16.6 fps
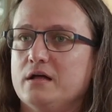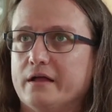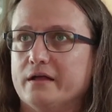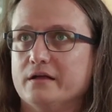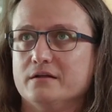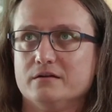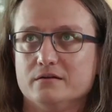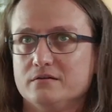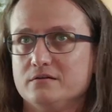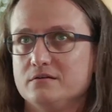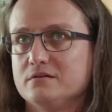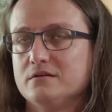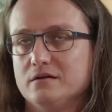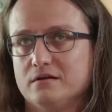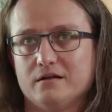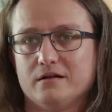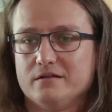And
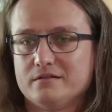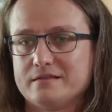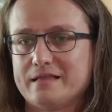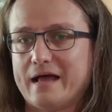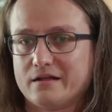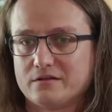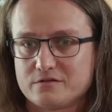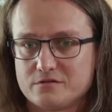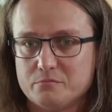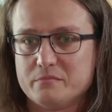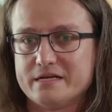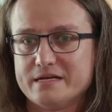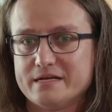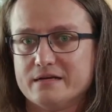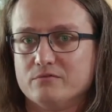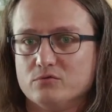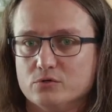that to
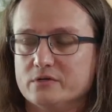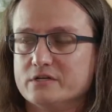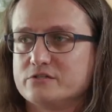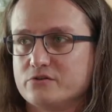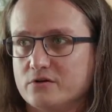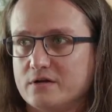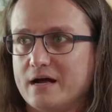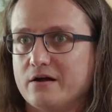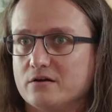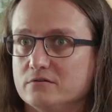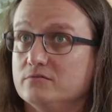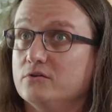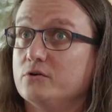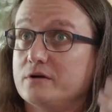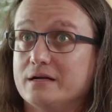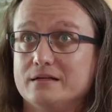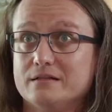me really stood out
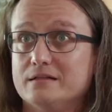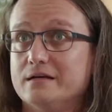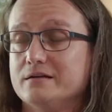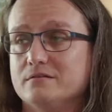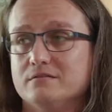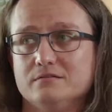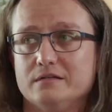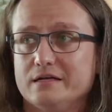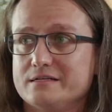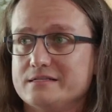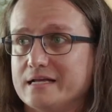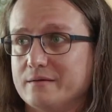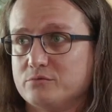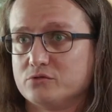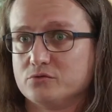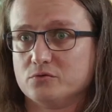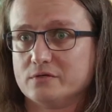of, okay, that's
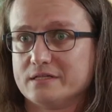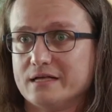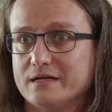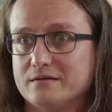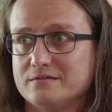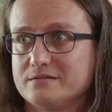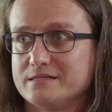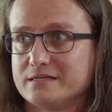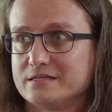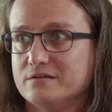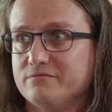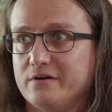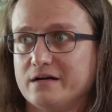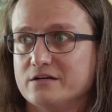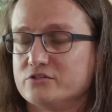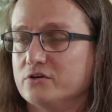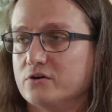absolutely, that
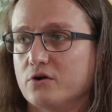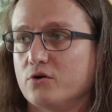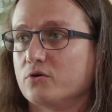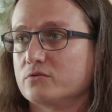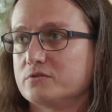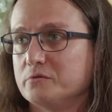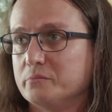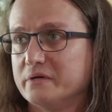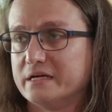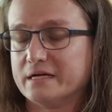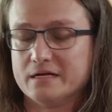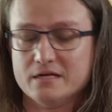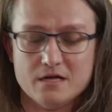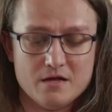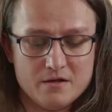signifies young earth to me.